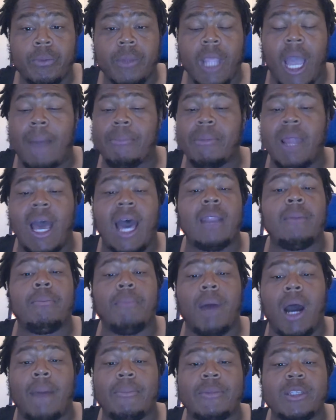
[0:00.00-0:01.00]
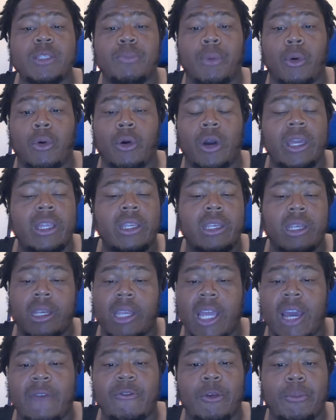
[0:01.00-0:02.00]
I'm not a mama's boy,
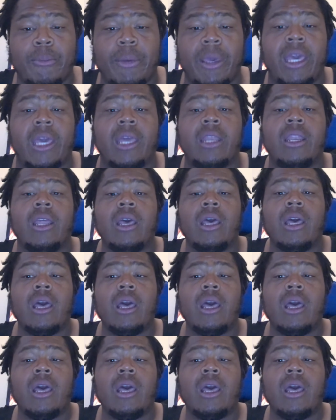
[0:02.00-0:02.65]
never been.